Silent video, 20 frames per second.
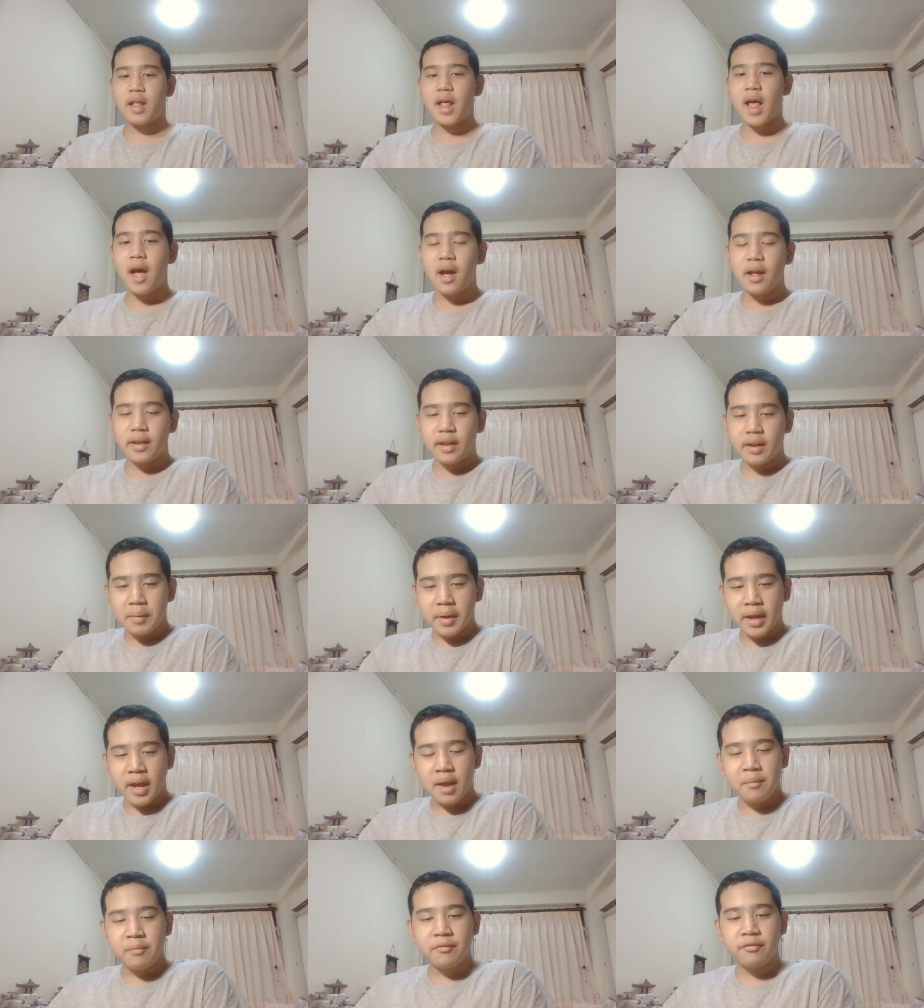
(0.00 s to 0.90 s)
They
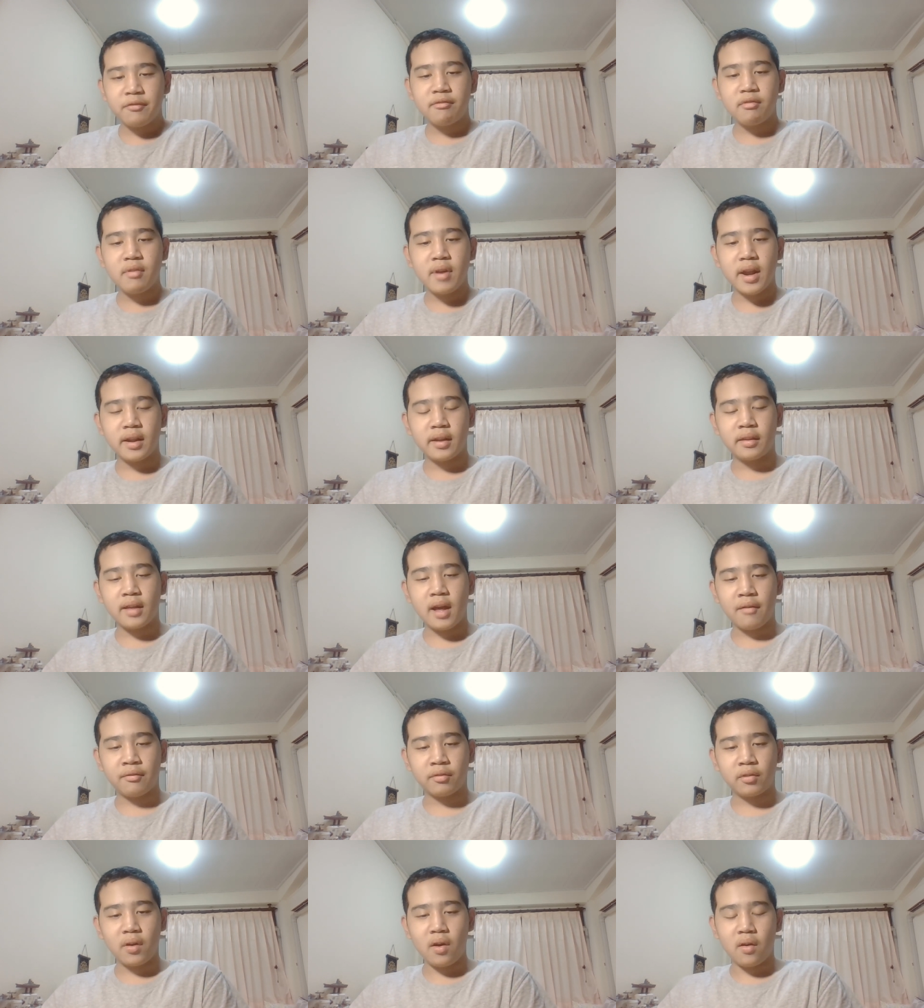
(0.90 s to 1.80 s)
became friends
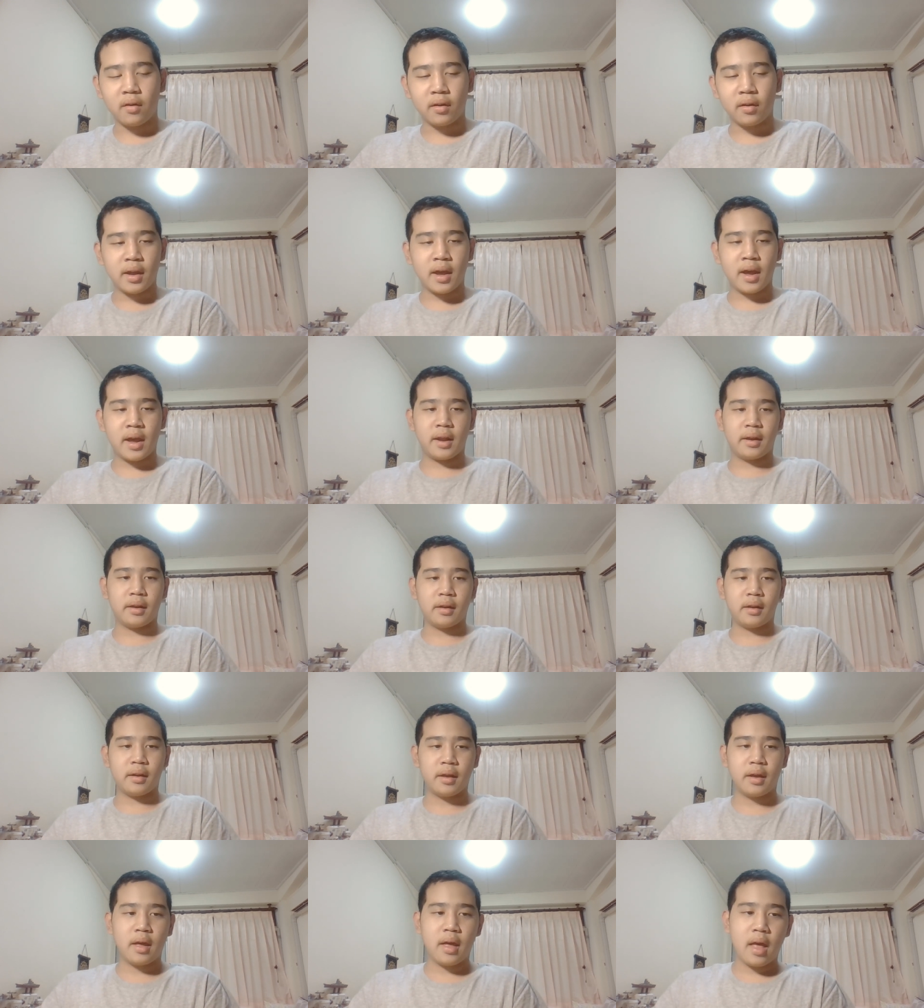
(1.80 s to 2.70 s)
after on and